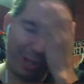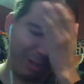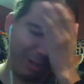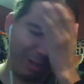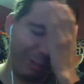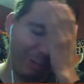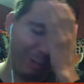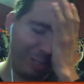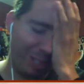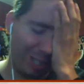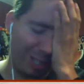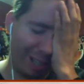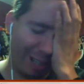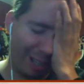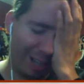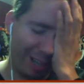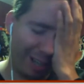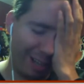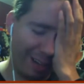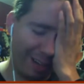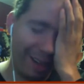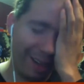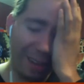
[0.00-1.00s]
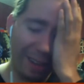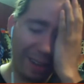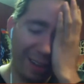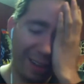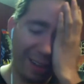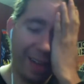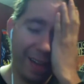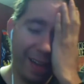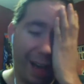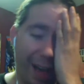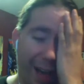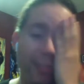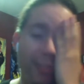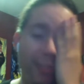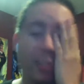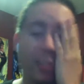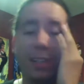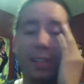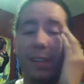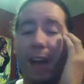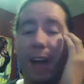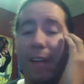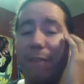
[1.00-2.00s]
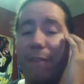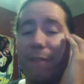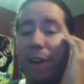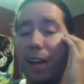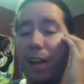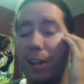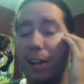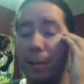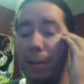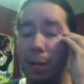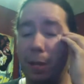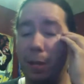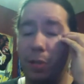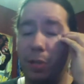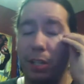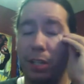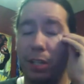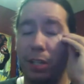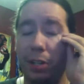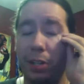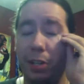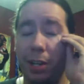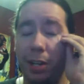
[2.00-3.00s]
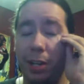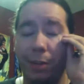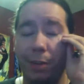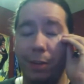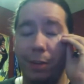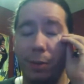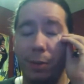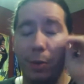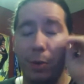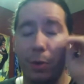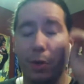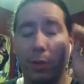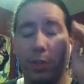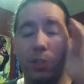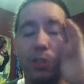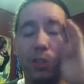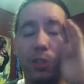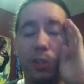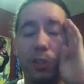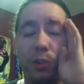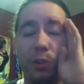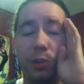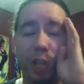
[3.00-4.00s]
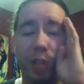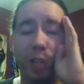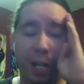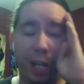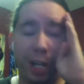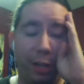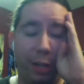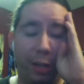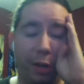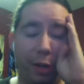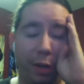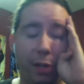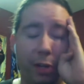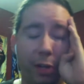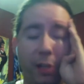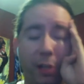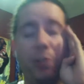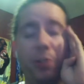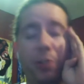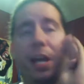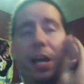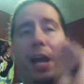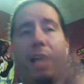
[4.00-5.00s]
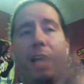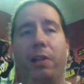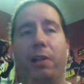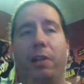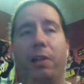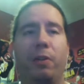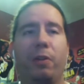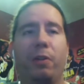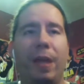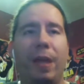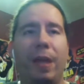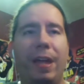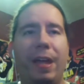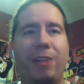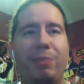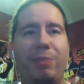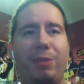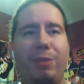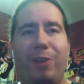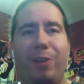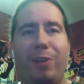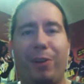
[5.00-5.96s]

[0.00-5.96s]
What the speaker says: you've said. I find it amusing that you now have the words "search Hitler" in your calendar. That has me very